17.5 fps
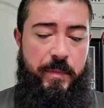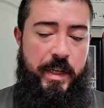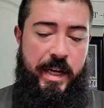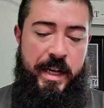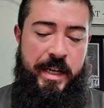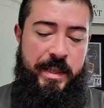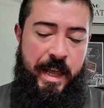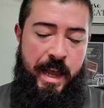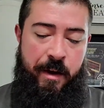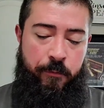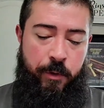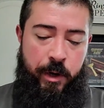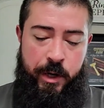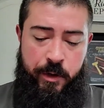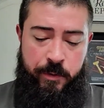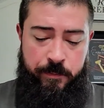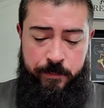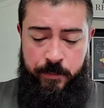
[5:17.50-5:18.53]
in that
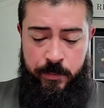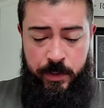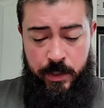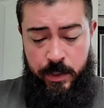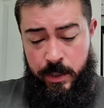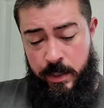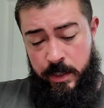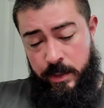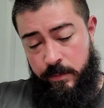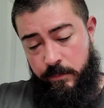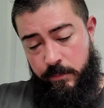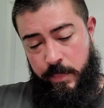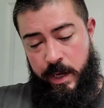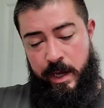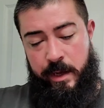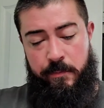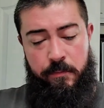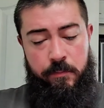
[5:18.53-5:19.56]
realm,
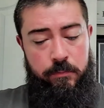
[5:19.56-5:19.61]
but